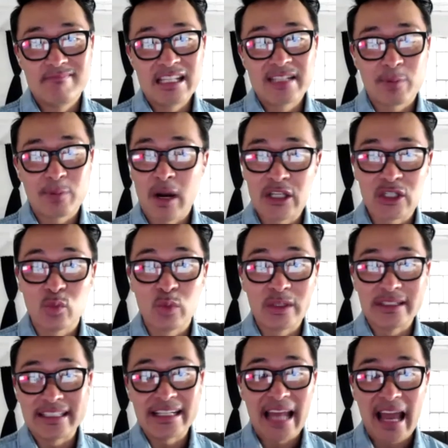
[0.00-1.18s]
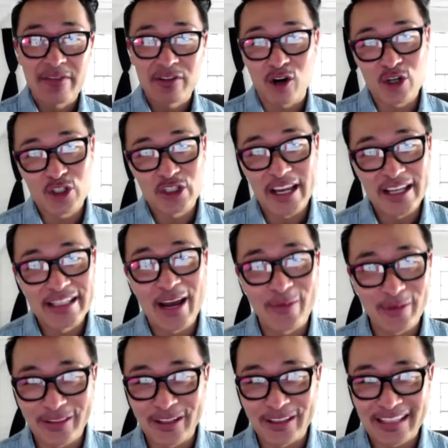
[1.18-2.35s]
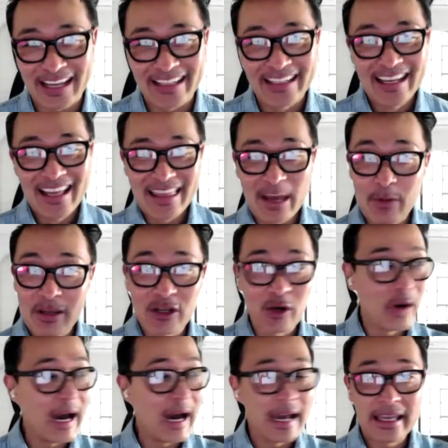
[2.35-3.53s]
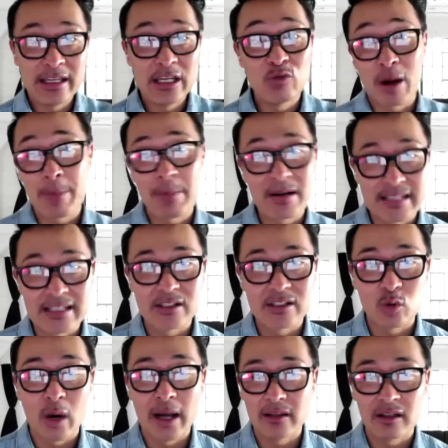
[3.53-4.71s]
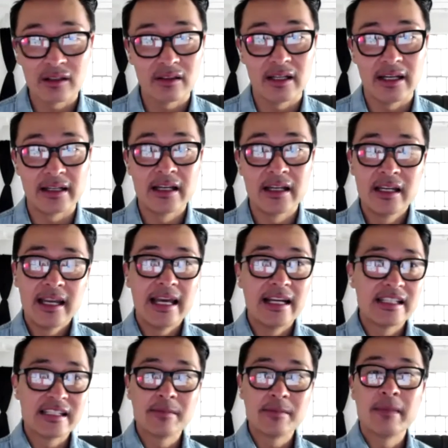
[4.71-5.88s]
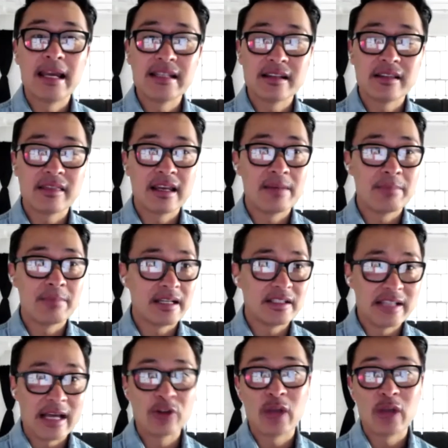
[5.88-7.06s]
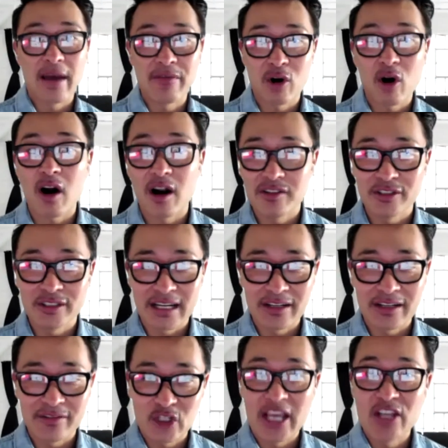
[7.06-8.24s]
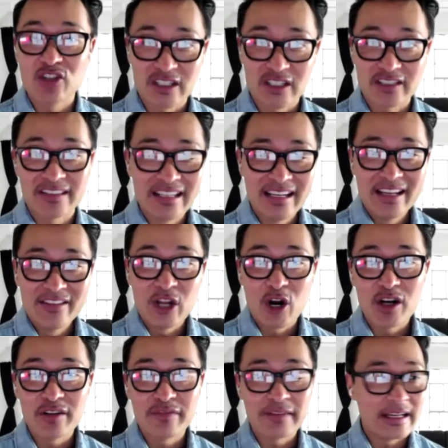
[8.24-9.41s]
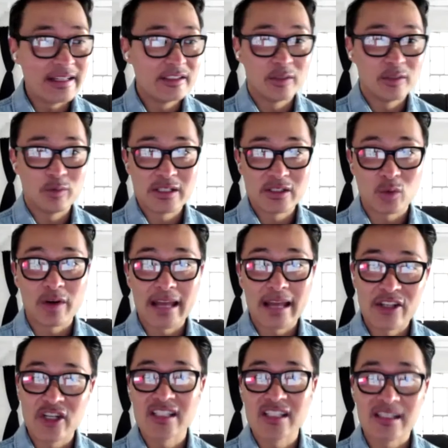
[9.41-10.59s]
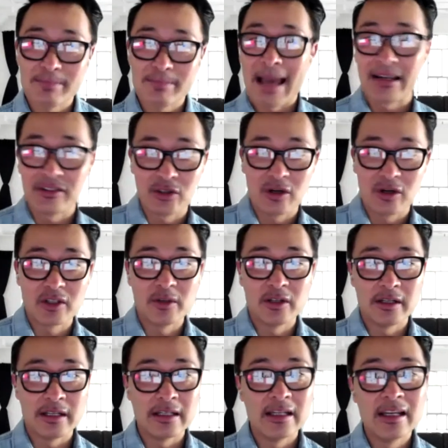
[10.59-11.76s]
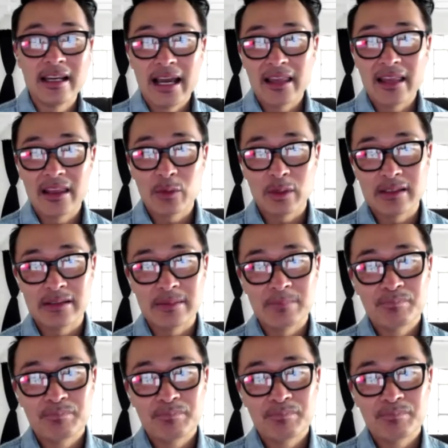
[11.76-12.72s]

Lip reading: inspiration. We didn't have an art chain that we looked at that we can go, hey, he represents who I look like. And it's an amazing thing, because now you have the heart to kind of change this narrative and to restore that justice back into our community. And like what